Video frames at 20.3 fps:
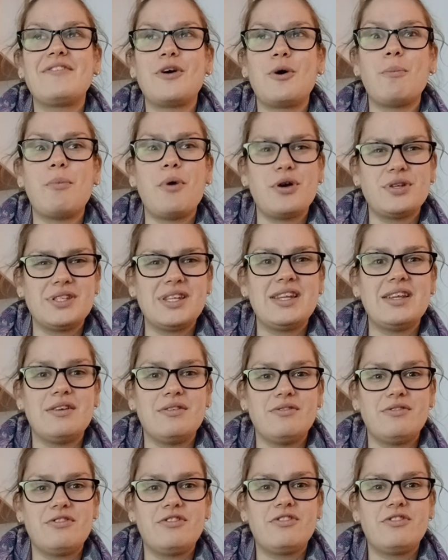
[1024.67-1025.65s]
felt
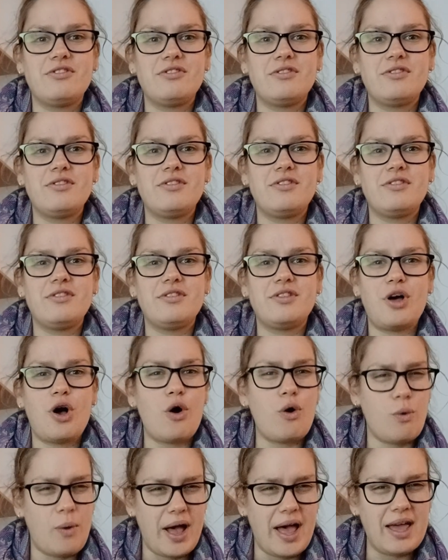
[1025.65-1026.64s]
positive the
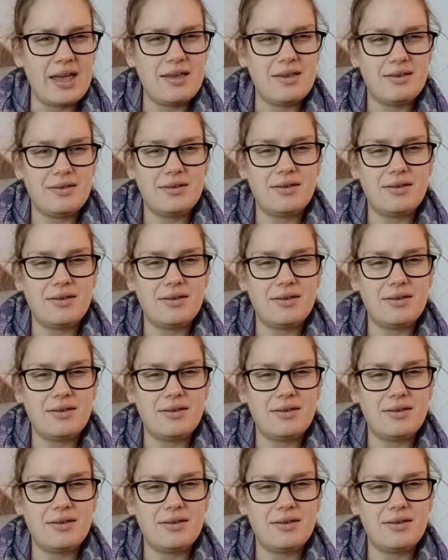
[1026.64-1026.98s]
whole way.